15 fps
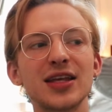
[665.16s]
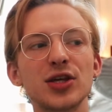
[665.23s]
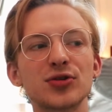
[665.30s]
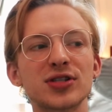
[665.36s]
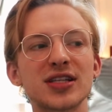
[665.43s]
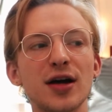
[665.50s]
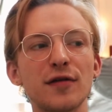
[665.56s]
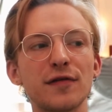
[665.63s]

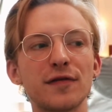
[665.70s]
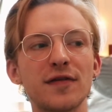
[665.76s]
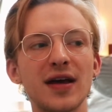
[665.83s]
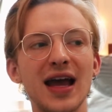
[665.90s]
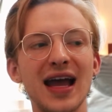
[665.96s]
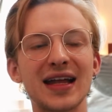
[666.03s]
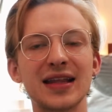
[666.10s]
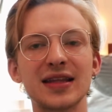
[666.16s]
yourself
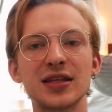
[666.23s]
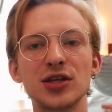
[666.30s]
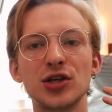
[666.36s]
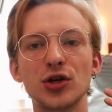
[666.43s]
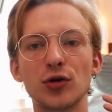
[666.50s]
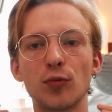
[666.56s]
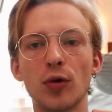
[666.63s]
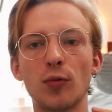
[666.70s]
and
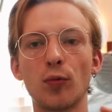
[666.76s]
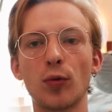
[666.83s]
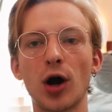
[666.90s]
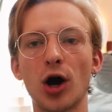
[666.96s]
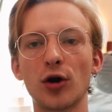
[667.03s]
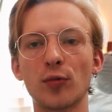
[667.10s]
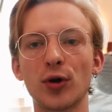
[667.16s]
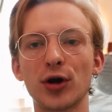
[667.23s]
your
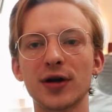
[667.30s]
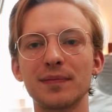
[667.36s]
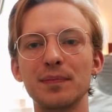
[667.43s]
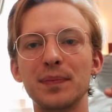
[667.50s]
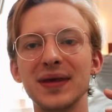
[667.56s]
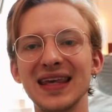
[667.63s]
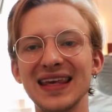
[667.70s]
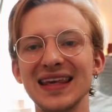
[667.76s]
artwork
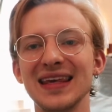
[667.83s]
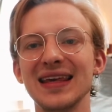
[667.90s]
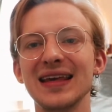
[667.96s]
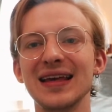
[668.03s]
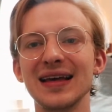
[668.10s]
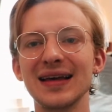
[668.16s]
be